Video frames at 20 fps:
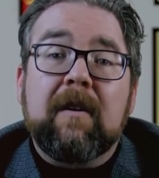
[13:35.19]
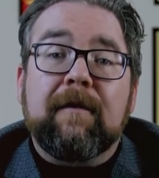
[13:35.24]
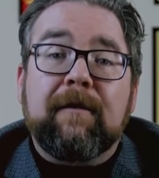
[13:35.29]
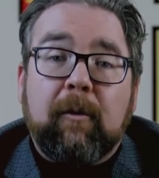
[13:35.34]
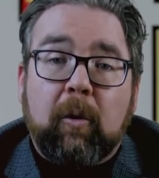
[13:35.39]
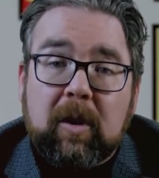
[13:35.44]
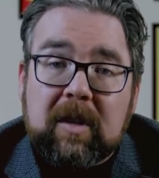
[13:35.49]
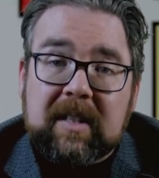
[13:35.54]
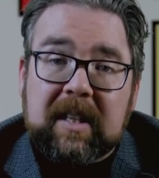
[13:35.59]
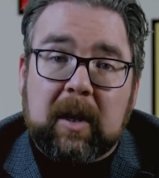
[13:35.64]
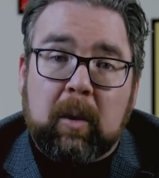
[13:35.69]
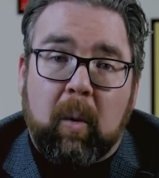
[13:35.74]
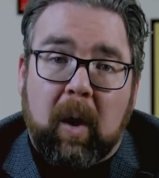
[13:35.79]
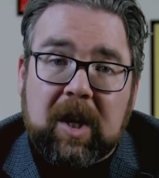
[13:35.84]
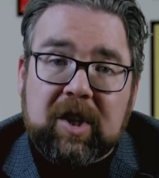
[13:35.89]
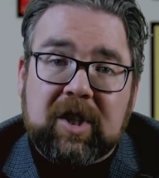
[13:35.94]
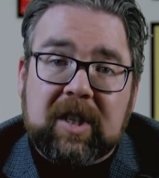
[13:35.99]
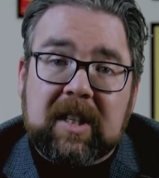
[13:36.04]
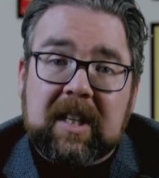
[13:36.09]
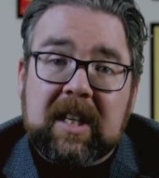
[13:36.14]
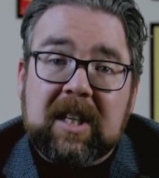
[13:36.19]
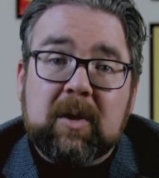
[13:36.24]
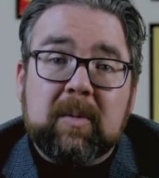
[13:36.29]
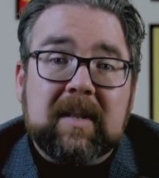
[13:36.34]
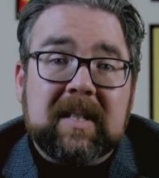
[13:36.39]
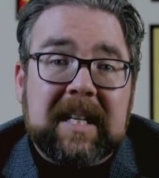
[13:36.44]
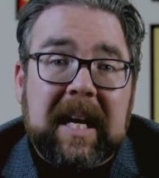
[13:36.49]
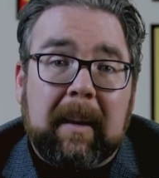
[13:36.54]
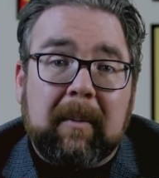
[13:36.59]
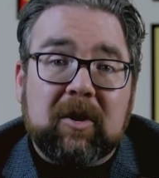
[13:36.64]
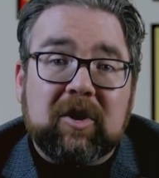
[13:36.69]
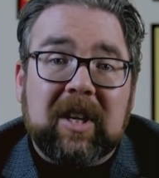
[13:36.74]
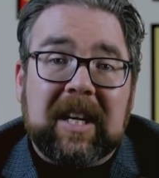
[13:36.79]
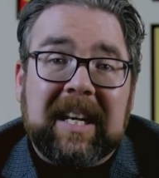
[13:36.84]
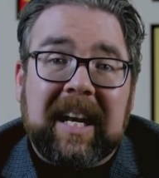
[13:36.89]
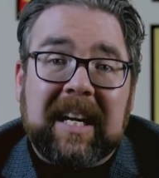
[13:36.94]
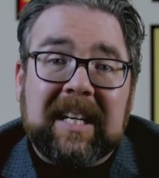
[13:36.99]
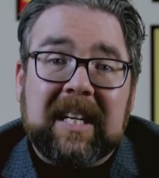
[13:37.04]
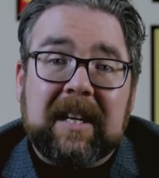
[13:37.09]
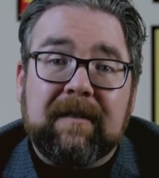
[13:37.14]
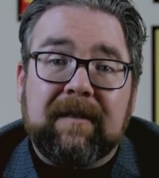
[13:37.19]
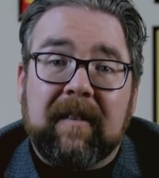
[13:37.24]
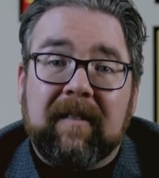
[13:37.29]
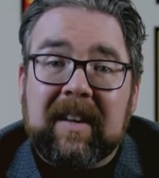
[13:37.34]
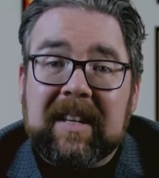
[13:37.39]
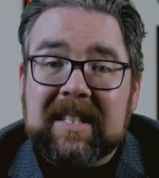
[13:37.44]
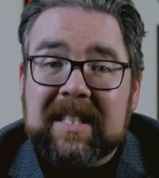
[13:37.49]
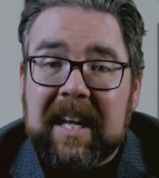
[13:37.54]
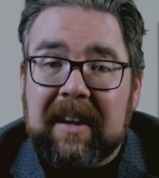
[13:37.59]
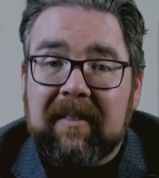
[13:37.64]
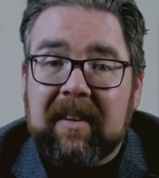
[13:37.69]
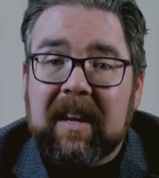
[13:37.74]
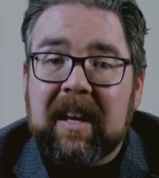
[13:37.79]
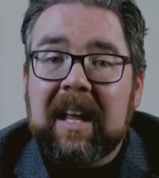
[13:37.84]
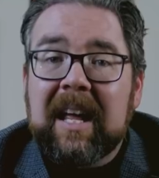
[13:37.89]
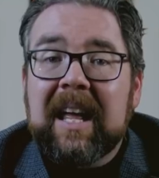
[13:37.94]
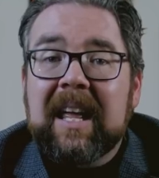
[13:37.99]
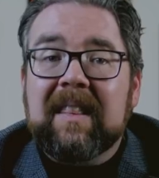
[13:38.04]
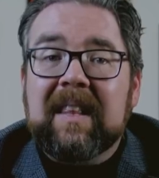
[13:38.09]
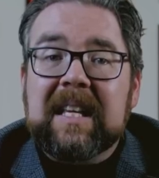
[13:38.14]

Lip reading: forcing Washington to establish in 1957